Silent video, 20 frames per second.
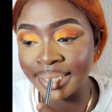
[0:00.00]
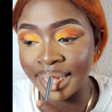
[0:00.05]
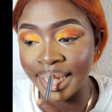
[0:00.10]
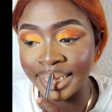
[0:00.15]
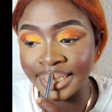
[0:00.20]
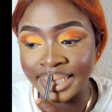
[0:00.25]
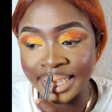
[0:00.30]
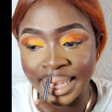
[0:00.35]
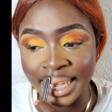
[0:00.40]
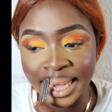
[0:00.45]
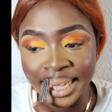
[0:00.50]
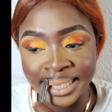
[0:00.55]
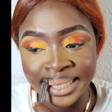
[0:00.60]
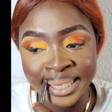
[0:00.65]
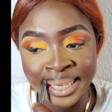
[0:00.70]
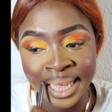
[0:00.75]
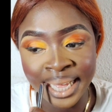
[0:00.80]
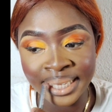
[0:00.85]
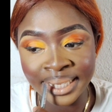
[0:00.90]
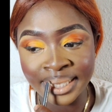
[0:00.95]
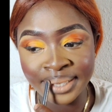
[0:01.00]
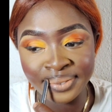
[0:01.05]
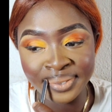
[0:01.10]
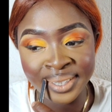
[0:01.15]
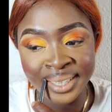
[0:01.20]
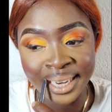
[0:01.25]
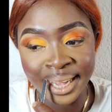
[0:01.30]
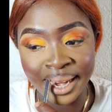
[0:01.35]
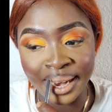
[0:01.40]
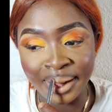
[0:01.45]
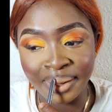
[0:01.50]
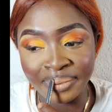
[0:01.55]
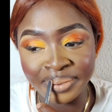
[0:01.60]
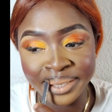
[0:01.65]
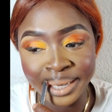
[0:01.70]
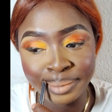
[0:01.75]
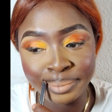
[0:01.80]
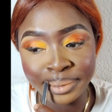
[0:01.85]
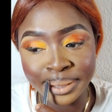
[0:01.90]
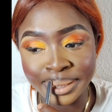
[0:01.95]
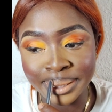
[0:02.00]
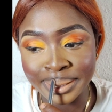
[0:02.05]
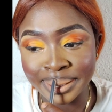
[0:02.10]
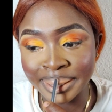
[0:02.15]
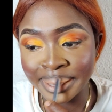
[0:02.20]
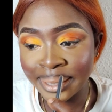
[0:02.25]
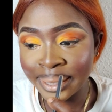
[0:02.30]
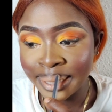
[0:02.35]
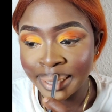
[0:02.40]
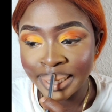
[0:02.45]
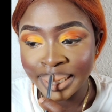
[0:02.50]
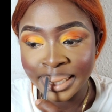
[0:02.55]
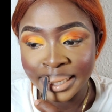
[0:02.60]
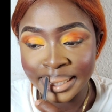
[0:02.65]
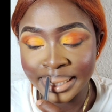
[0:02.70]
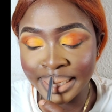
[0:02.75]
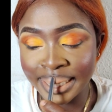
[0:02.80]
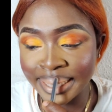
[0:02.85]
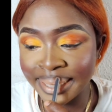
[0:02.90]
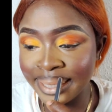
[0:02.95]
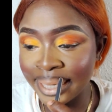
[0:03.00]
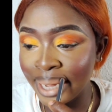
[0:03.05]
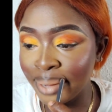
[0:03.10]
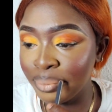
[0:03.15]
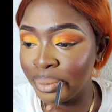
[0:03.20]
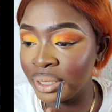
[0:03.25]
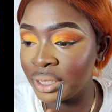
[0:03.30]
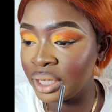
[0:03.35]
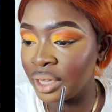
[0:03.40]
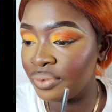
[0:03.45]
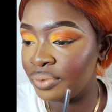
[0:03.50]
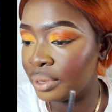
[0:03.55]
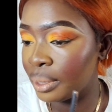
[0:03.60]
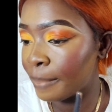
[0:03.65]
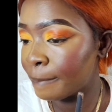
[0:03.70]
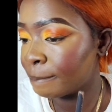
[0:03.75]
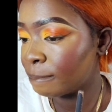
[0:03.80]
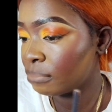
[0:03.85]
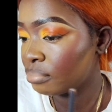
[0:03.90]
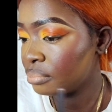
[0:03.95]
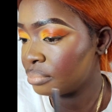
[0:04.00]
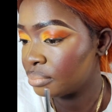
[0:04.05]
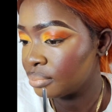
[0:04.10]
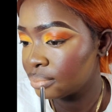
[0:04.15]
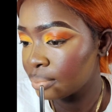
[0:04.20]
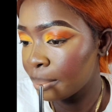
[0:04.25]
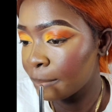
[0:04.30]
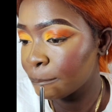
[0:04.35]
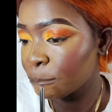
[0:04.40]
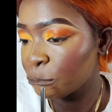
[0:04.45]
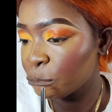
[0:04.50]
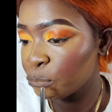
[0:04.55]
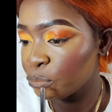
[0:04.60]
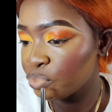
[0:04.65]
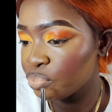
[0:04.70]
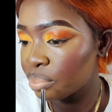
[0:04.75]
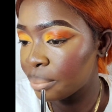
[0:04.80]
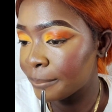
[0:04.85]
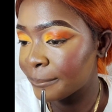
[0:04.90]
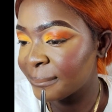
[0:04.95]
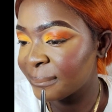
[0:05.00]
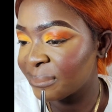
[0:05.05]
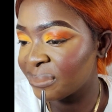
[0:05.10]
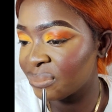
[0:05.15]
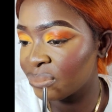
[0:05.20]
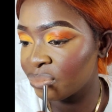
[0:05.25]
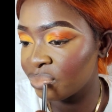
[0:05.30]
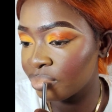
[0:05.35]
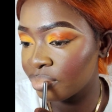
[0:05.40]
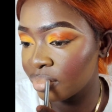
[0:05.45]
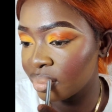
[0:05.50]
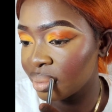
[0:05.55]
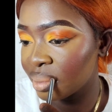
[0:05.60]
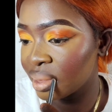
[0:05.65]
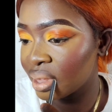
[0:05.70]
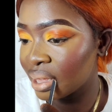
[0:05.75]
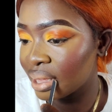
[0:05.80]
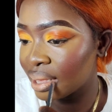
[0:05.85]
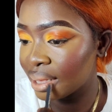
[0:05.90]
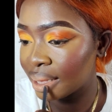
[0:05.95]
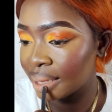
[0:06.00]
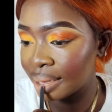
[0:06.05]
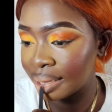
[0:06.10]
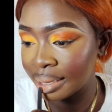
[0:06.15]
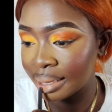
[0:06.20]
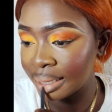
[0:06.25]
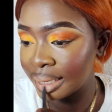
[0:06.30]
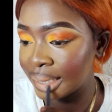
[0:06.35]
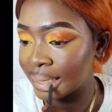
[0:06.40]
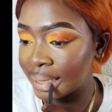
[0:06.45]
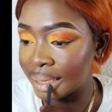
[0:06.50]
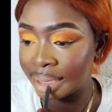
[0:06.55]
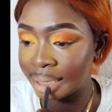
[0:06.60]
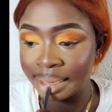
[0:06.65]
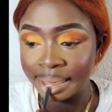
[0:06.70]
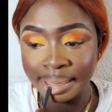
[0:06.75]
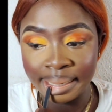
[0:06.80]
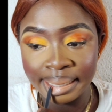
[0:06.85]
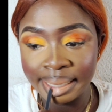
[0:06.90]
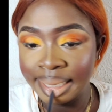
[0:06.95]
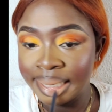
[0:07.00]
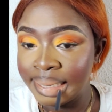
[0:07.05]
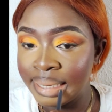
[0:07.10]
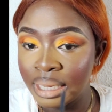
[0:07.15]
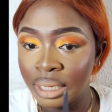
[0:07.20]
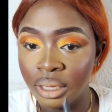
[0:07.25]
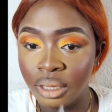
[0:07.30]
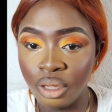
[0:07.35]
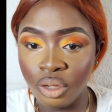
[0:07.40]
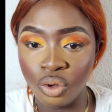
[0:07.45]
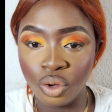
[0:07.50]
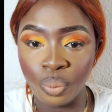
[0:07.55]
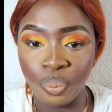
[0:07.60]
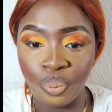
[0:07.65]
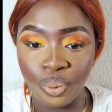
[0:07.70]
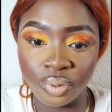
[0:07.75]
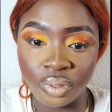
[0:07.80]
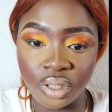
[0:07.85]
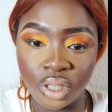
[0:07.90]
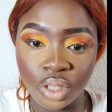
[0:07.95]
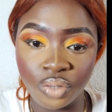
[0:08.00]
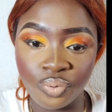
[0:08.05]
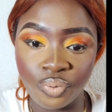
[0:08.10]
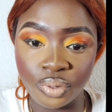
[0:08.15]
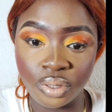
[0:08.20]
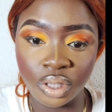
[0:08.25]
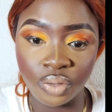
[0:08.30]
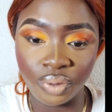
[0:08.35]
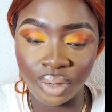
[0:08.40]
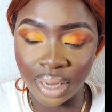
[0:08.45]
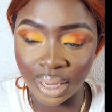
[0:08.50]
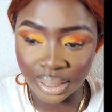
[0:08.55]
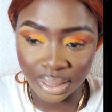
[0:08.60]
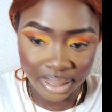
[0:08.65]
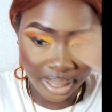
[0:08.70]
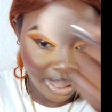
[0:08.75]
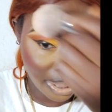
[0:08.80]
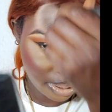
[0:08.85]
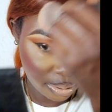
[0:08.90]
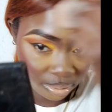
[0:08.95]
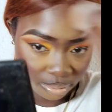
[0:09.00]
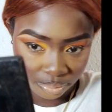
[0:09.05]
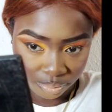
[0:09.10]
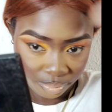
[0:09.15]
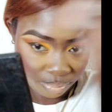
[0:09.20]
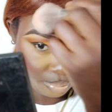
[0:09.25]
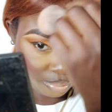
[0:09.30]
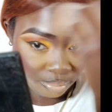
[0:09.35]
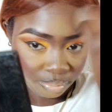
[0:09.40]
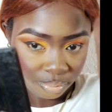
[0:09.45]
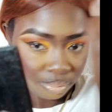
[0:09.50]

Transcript: light pink, that kind of, there's white undertone inside. So I just allow it to blend to my skin and add wet lip to